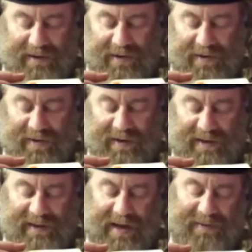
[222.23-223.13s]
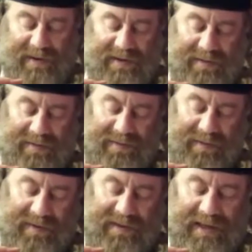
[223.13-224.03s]
toward the subject. So
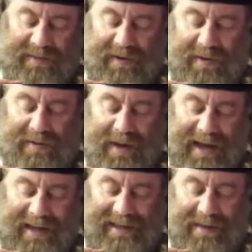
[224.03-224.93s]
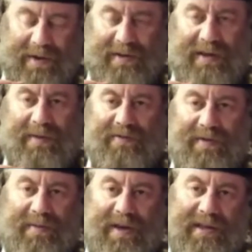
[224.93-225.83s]
just because we ask about him
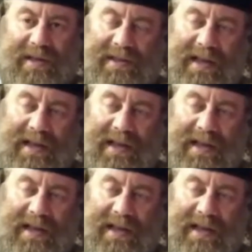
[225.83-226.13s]
information,